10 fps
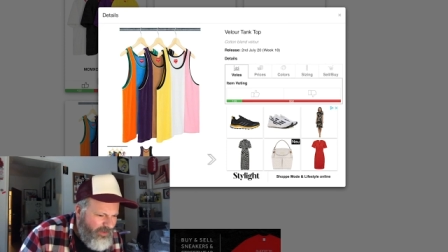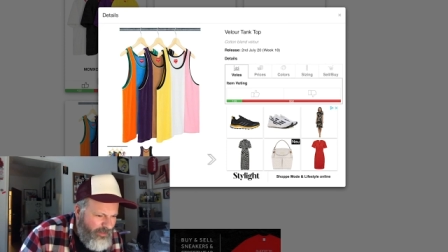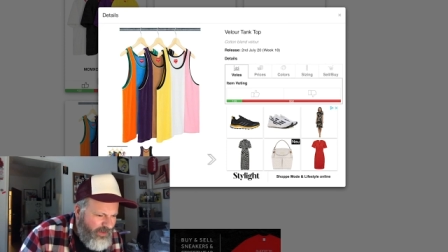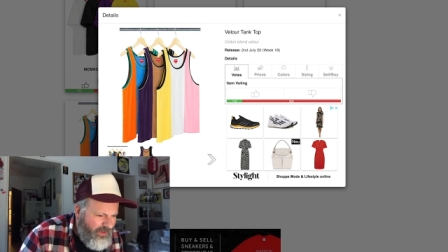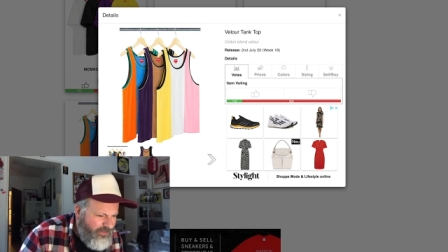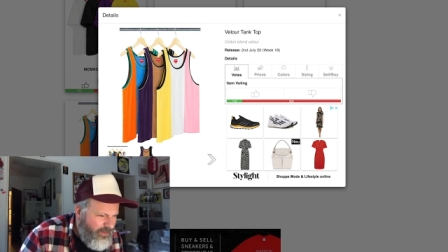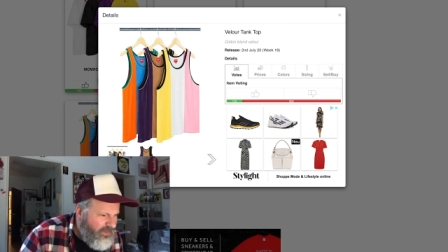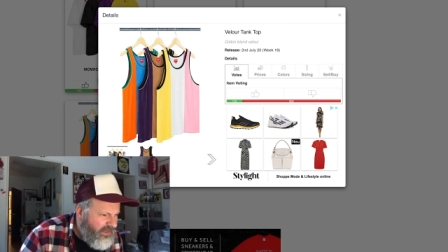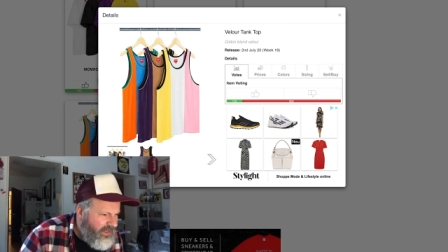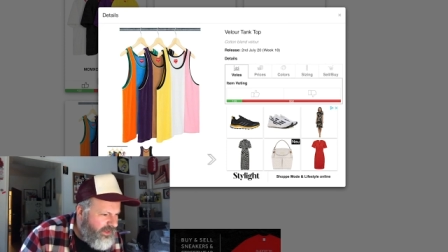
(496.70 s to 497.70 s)
fabric from
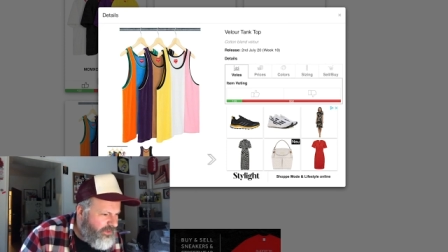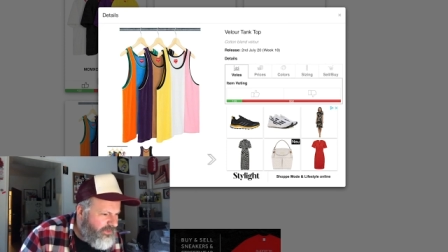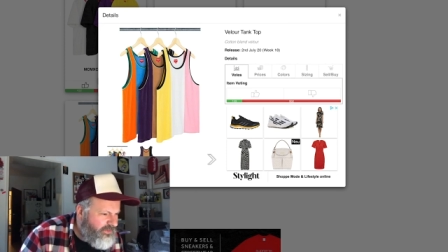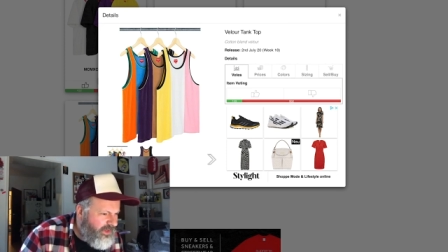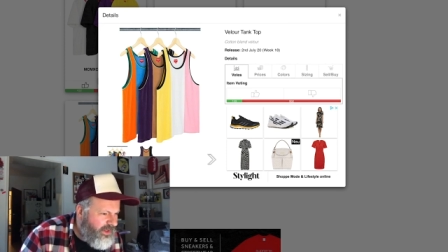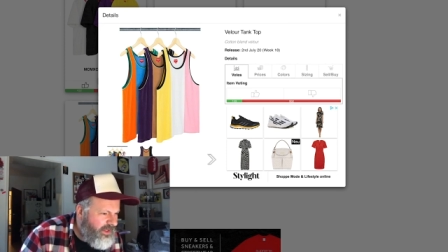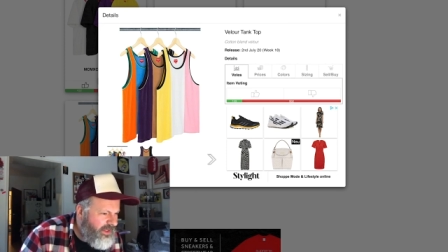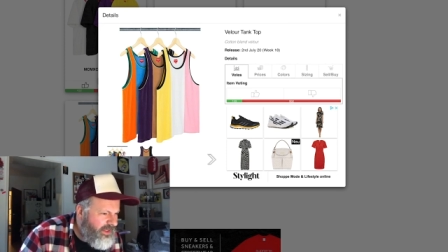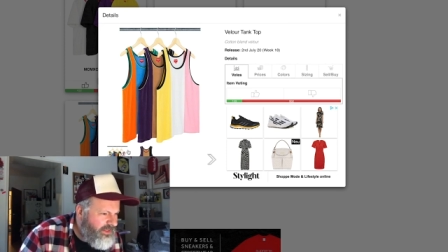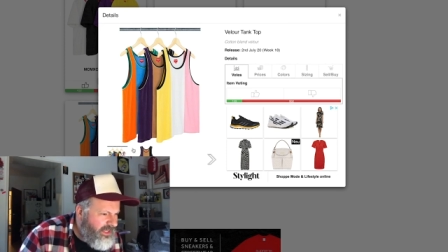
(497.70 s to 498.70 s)
that kind of uh,
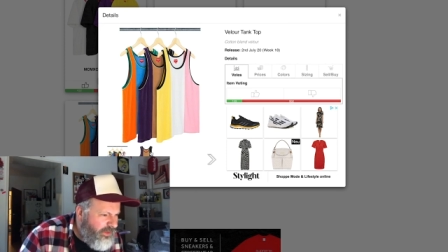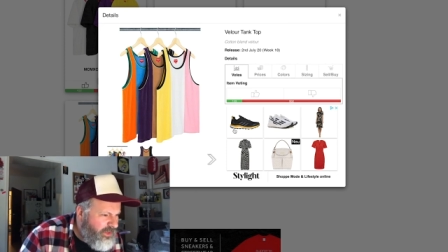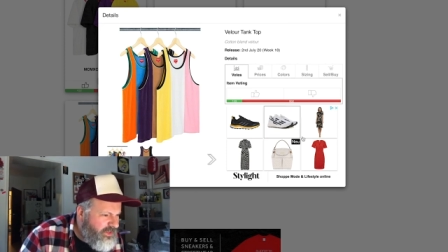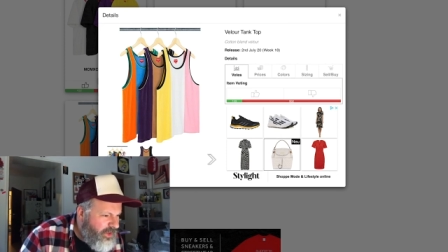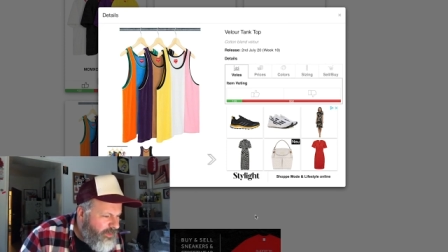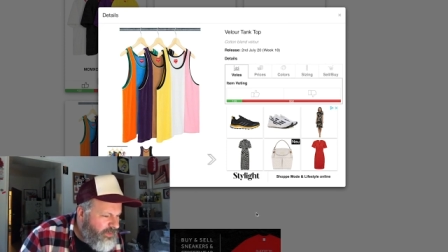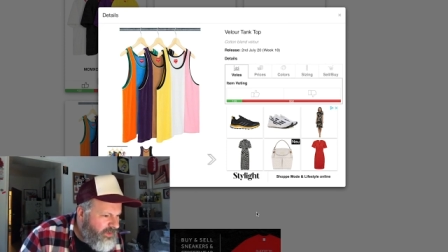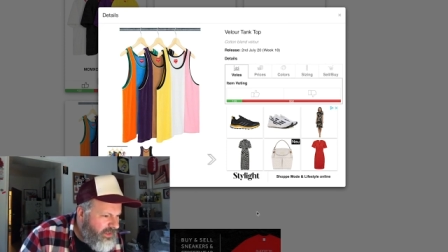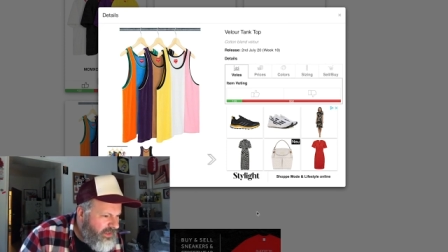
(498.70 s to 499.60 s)
terry top?